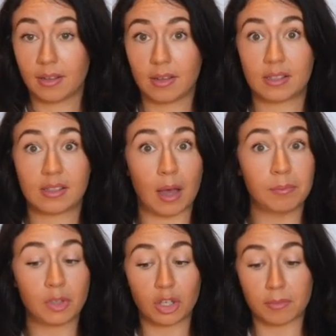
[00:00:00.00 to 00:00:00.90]

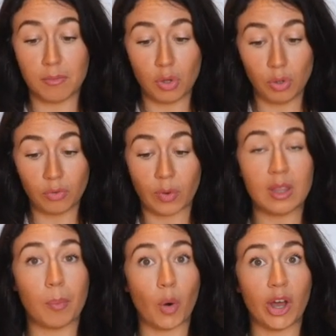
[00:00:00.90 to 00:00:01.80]
Some could move when
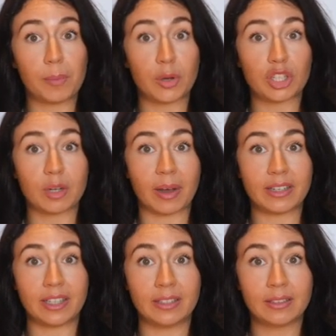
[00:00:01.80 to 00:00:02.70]
the boy pushed a
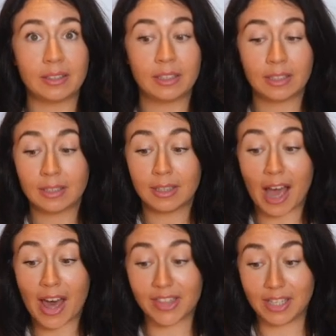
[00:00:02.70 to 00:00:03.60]
button,
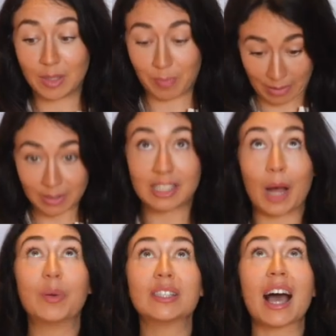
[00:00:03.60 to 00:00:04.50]
others bounced
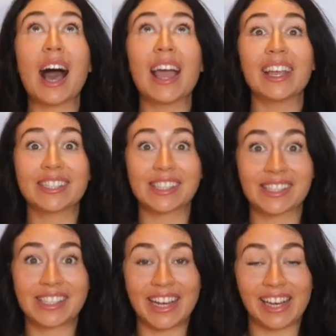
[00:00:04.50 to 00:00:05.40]
up as high as the
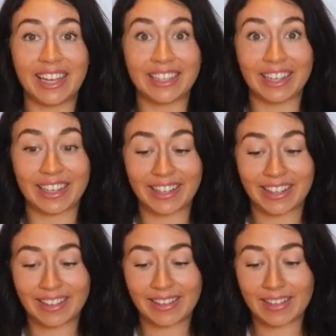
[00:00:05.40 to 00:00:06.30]
ceiling.
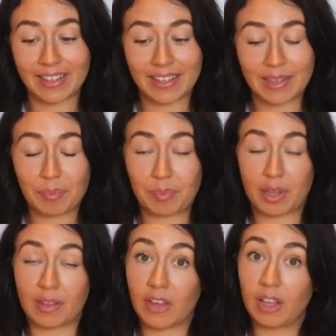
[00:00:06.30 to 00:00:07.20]

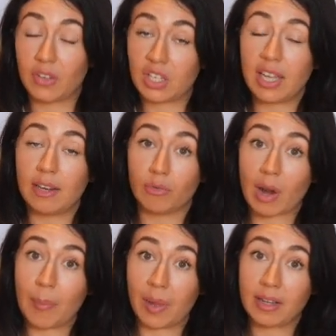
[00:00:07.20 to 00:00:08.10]
But the Velveteen
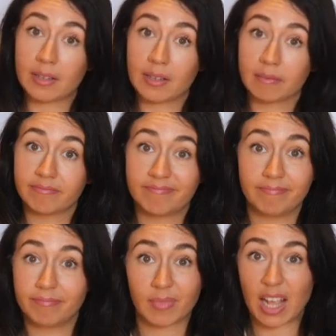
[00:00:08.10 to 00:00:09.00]
Rabbit
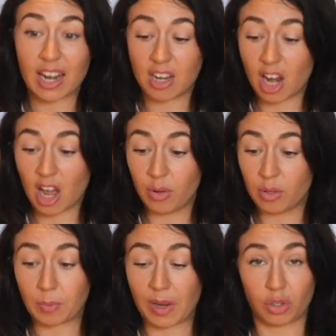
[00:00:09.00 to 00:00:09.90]
had no
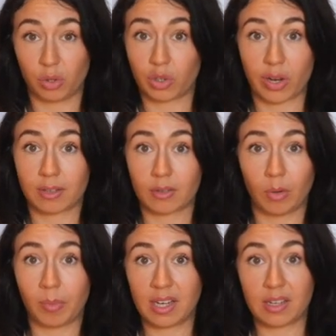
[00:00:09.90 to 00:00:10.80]
special tricks
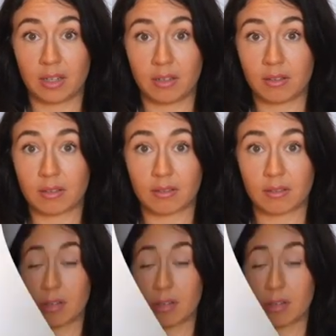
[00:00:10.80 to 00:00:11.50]
or buttons.